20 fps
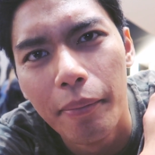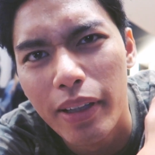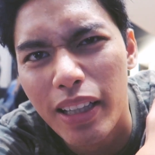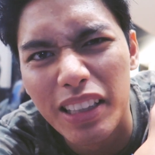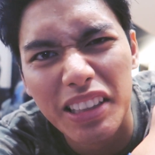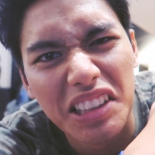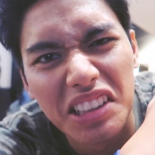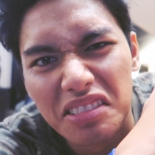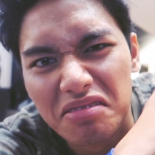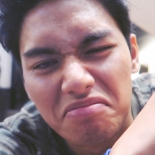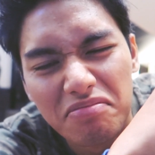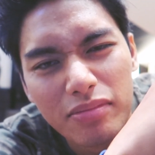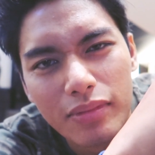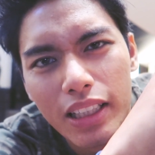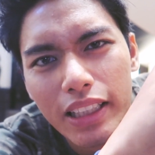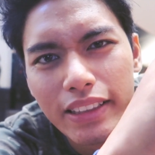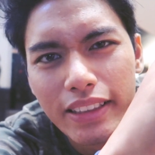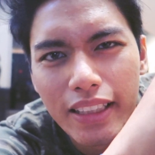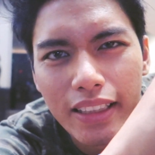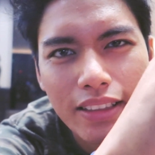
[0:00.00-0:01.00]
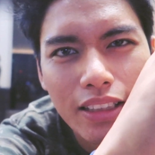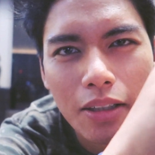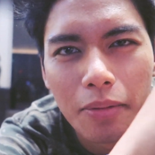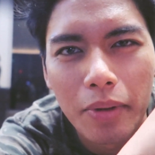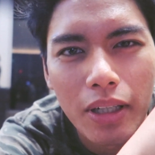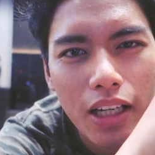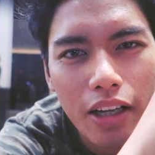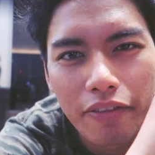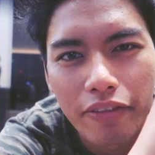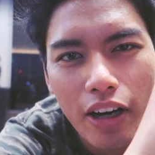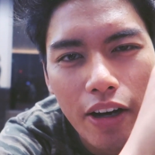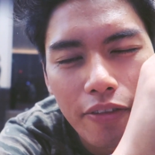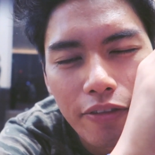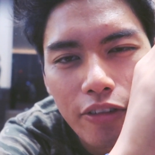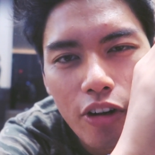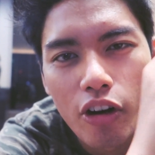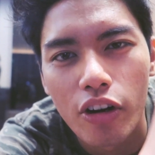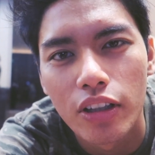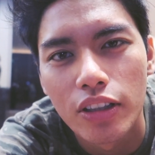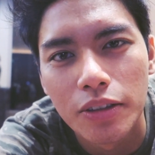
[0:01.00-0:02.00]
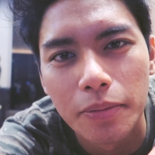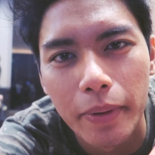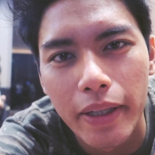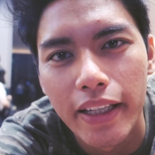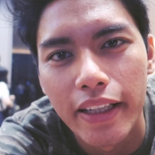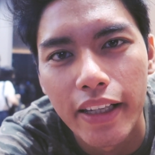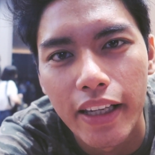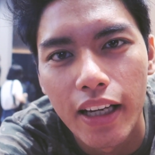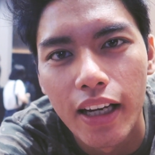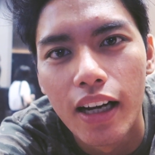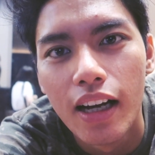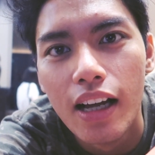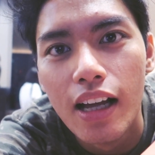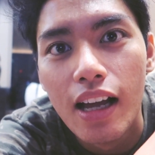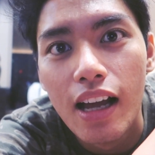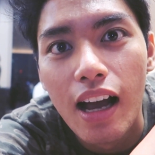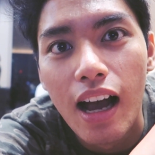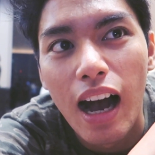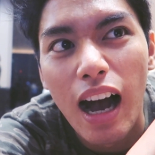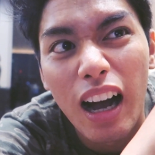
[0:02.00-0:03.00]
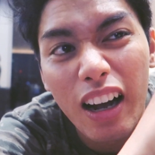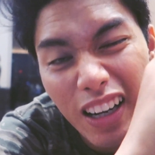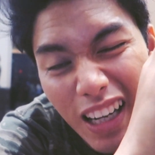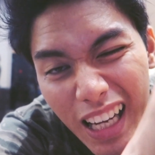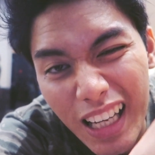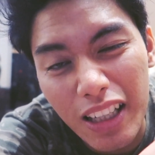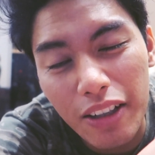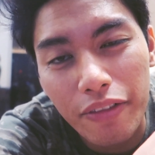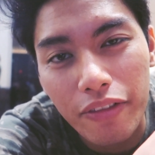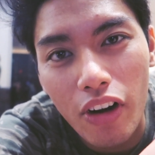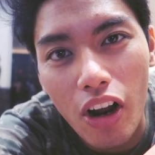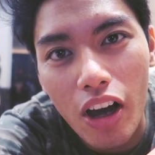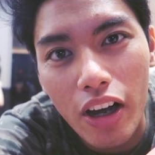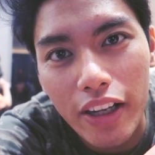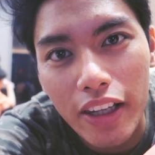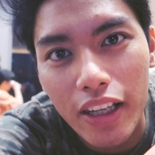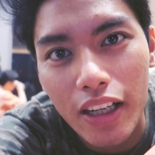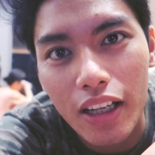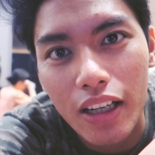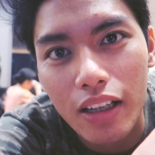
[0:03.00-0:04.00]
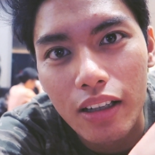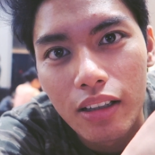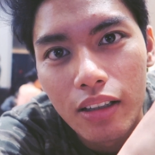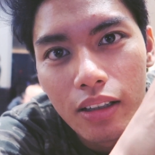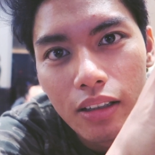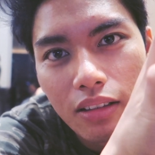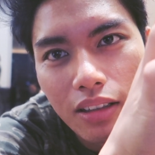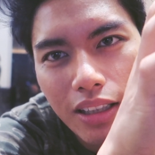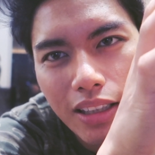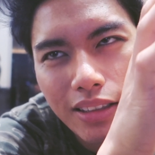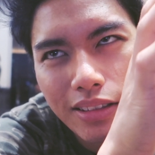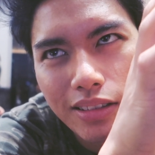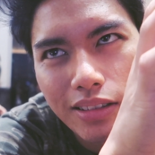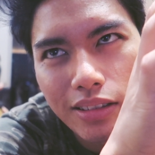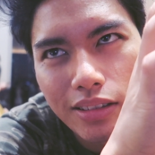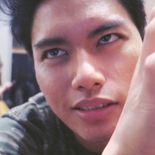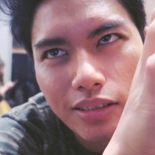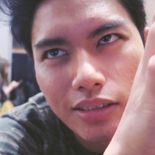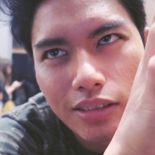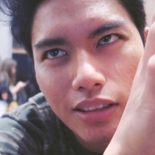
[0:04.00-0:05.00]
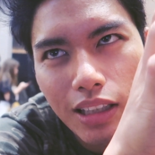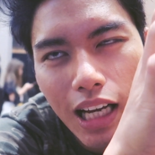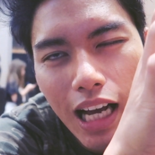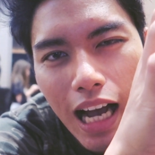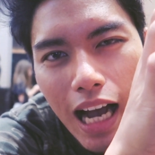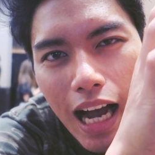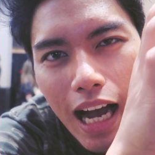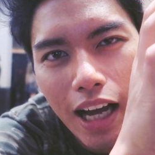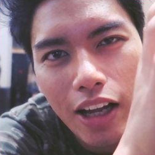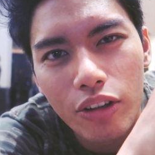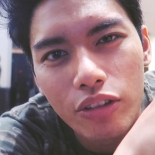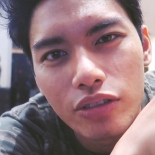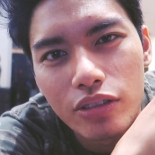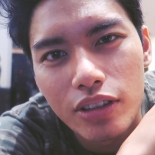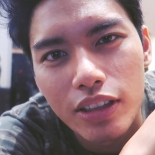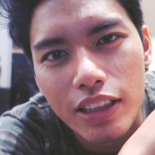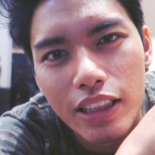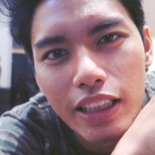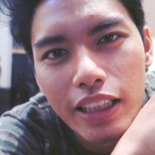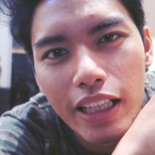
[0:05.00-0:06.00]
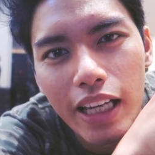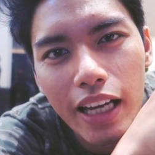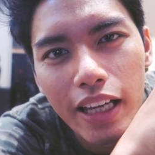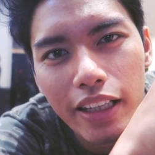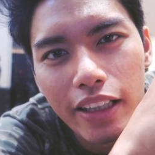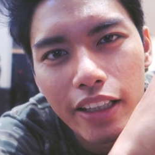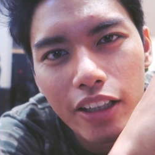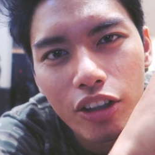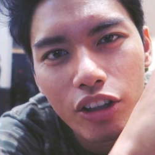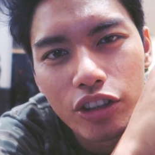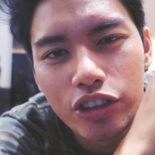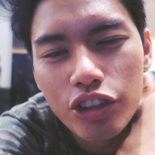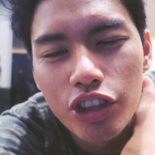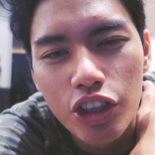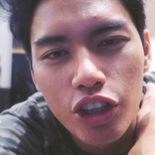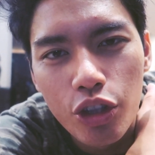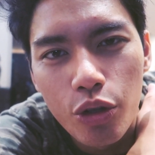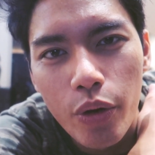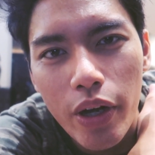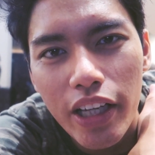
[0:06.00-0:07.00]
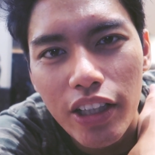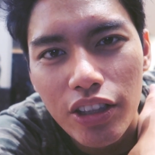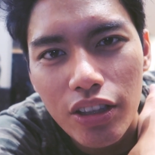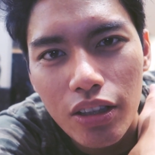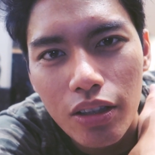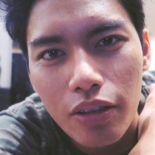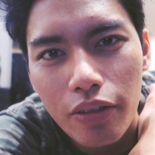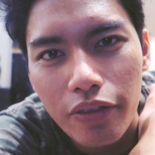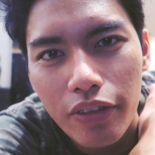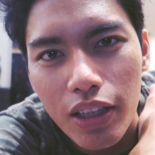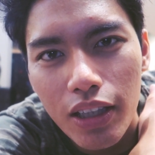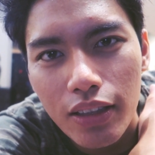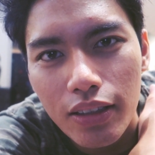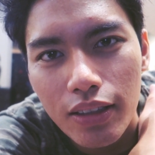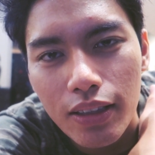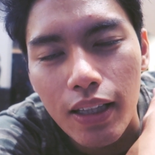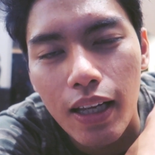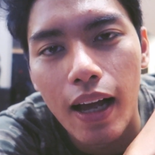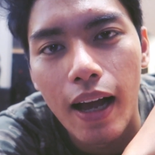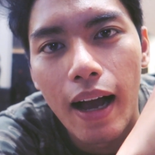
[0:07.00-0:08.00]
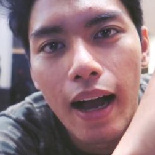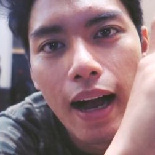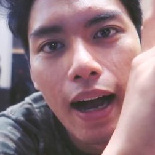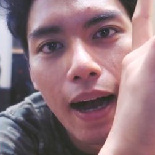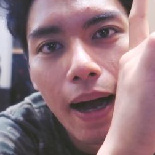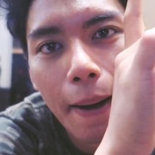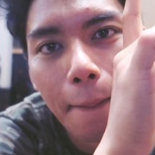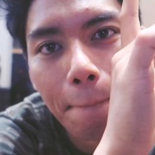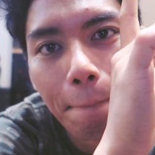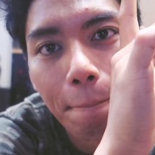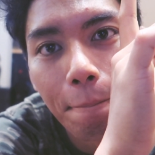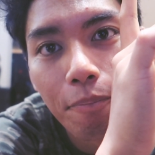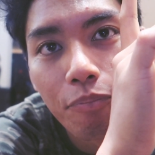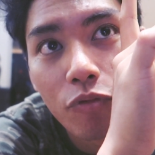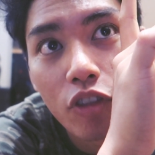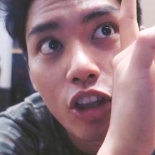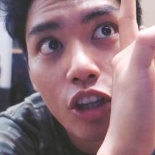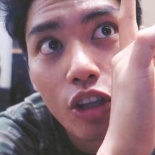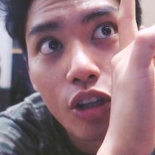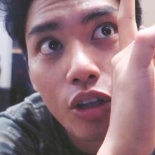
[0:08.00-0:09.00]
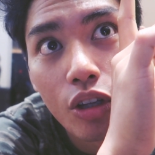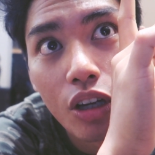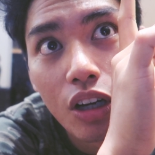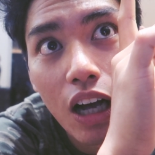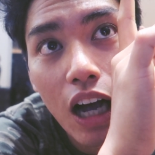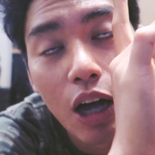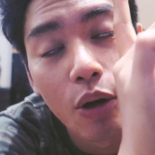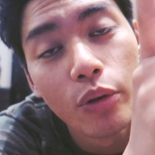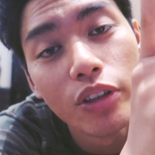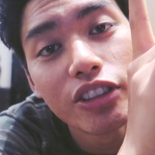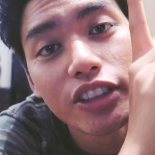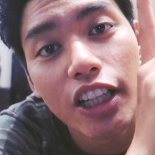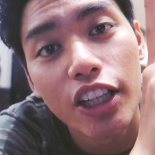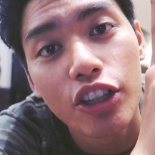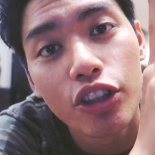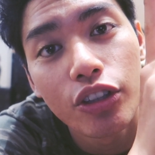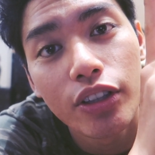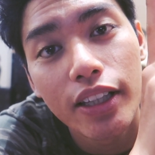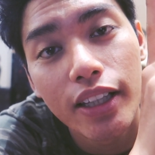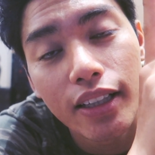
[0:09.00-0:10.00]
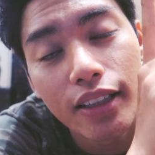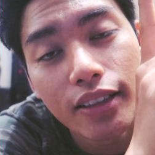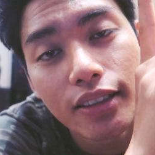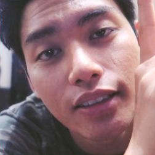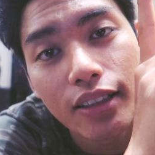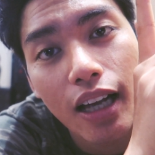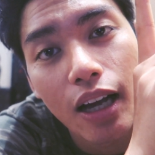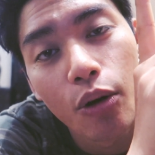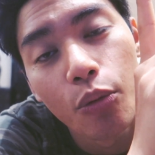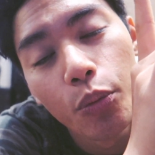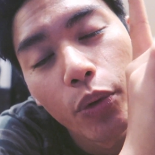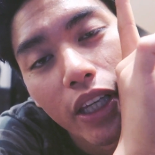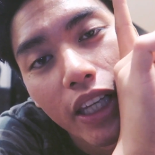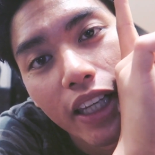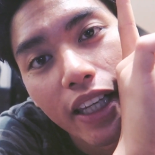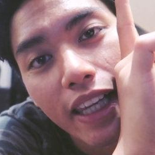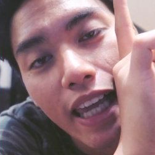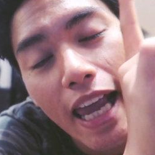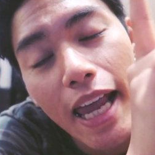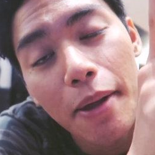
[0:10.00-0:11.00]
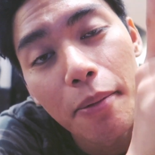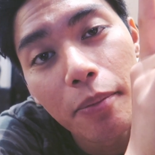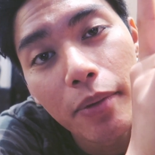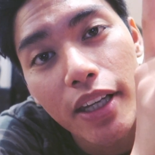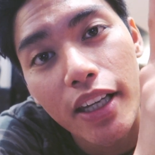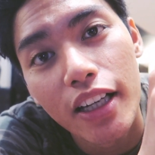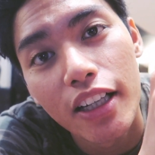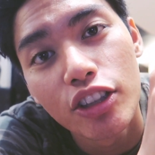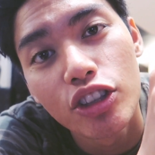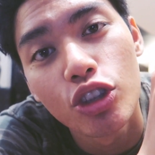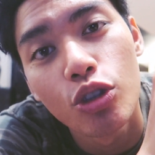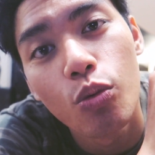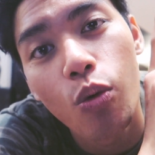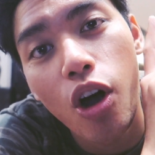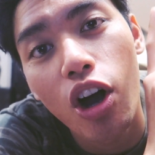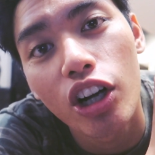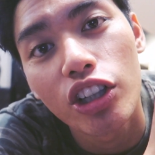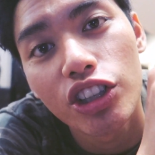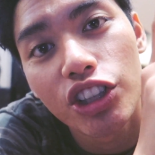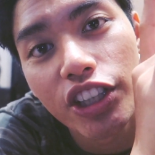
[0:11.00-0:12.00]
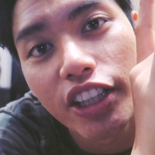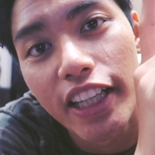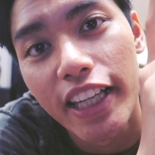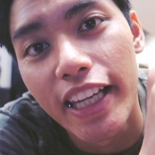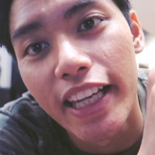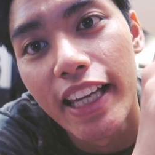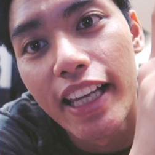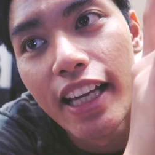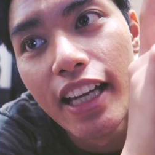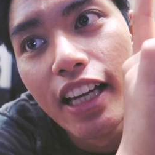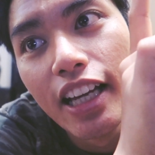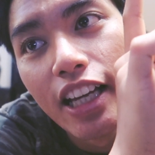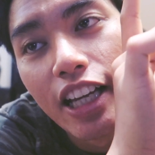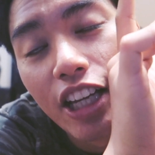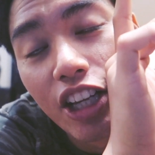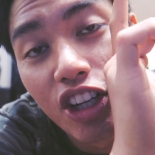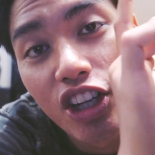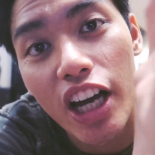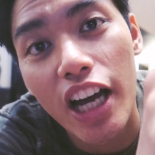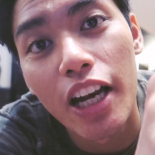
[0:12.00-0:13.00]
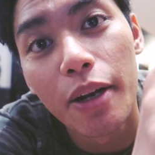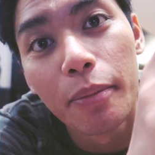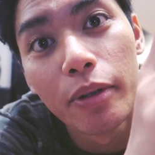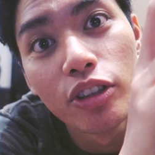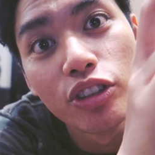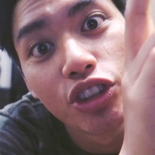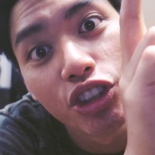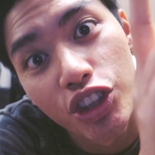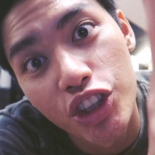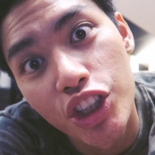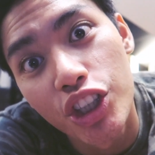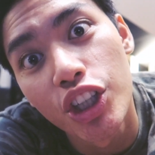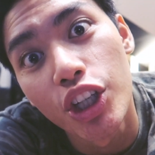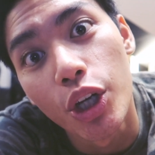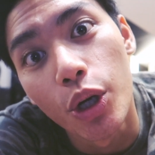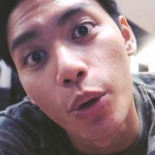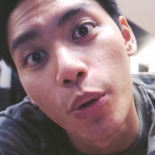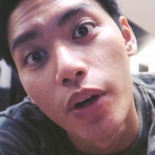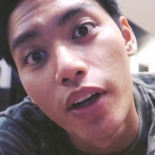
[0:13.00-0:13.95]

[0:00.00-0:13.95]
It's the cinema that I've always been here. I'm gonna end the vlog here because I don't see any continuation of this. I will tell you this, we came here to watch The Incredibles 2.